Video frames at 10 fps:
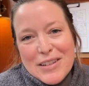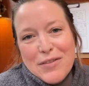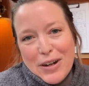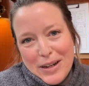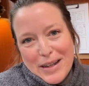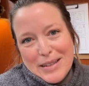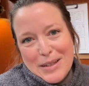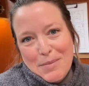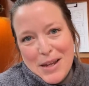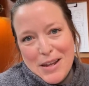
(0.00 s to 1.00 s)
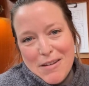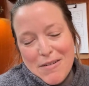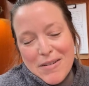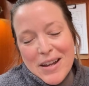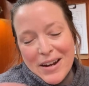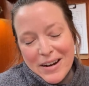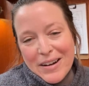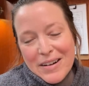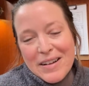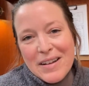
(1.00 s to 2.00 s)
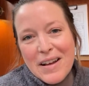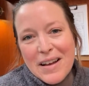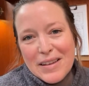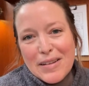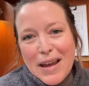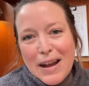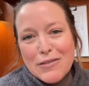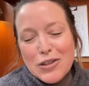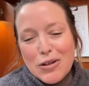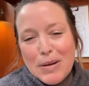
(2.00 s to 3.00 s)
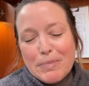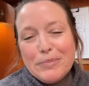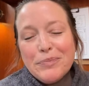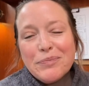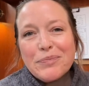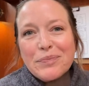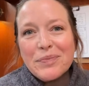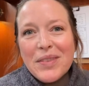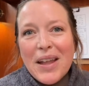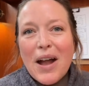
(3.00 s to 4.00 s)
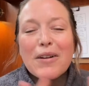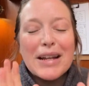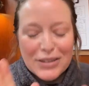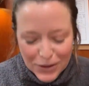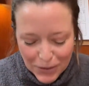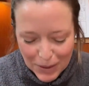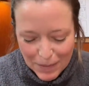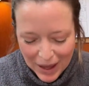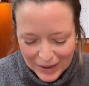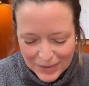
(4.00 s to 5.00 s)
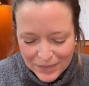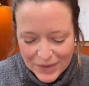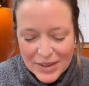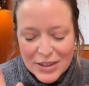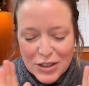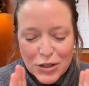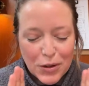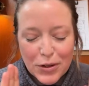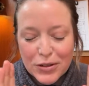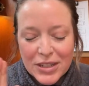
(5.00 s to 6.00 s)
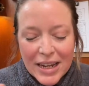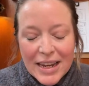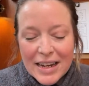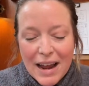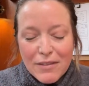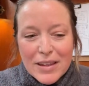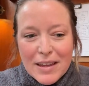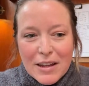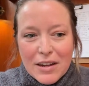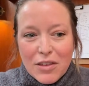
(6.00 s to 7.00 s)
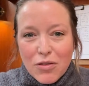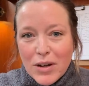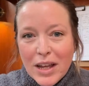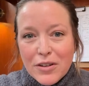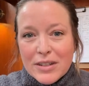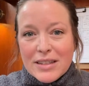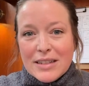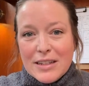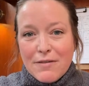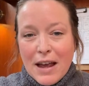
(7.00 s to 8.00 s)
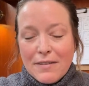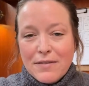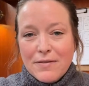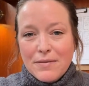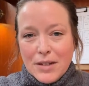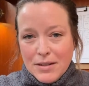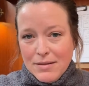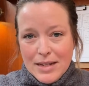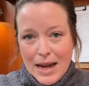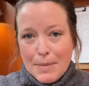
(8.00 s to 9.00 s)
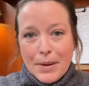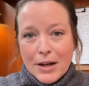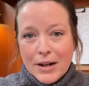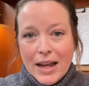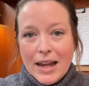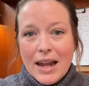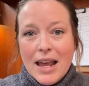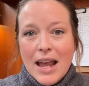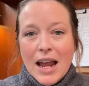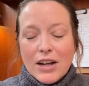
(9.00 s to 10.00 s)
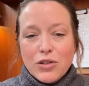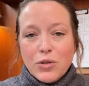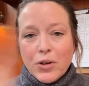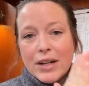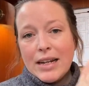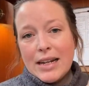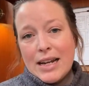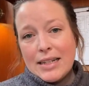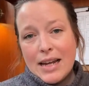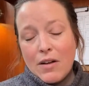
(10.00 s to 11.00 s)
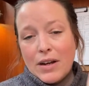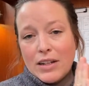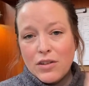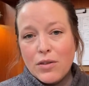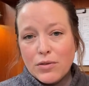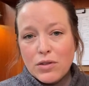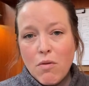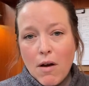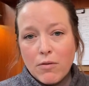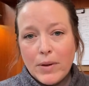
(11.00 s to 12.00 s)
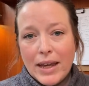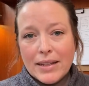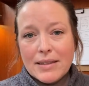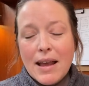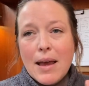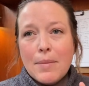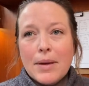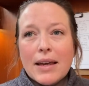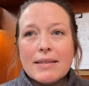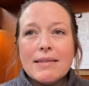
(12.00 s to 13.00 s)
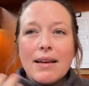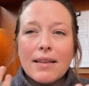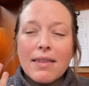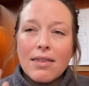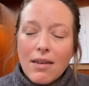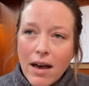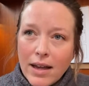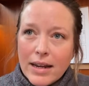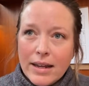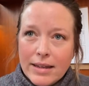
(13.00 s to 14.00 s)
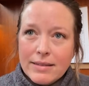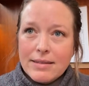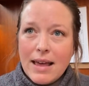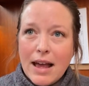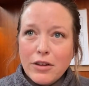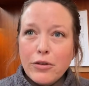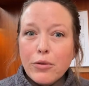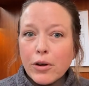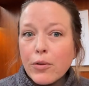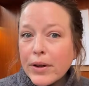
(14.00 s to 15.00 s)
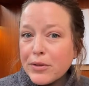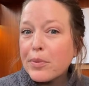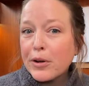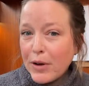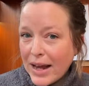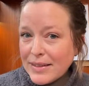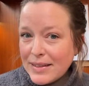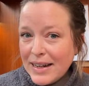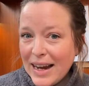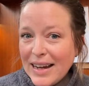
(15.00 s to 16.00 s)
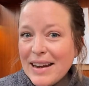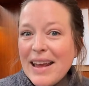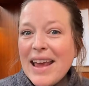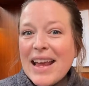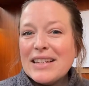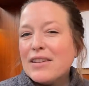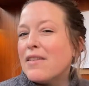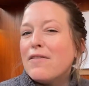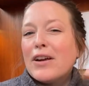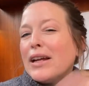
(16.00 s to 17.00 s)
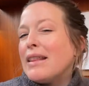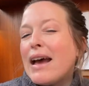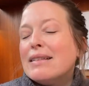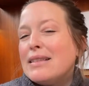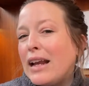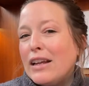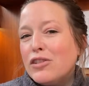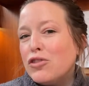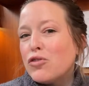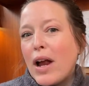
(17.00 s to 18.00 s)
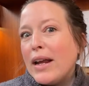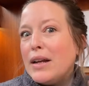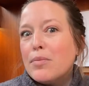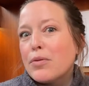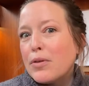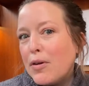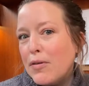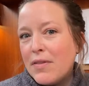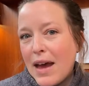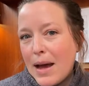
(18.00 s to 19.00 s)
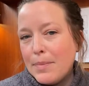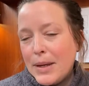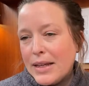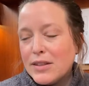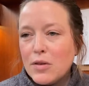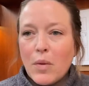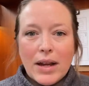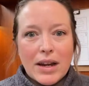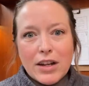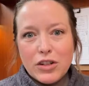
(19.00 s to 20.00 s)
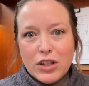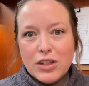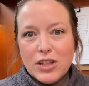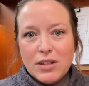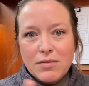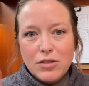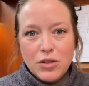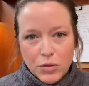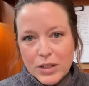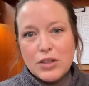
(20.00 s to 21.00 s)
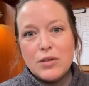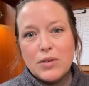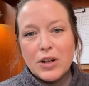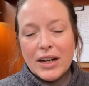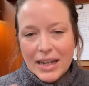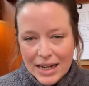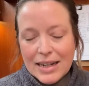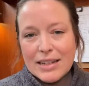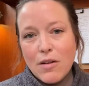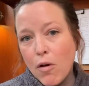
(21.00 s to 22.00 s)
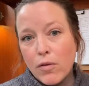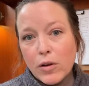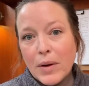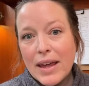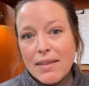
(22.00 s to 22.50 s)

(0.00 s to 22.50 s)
very nice to meet you here on the live stream. All right, so going back. So you're digging everything in a 365-day period and shortening it down into those 12 weeks, because the thought is that you are going to procrastinate until the very last second to try and improve that piece. So why not just do it sooner and get it over with?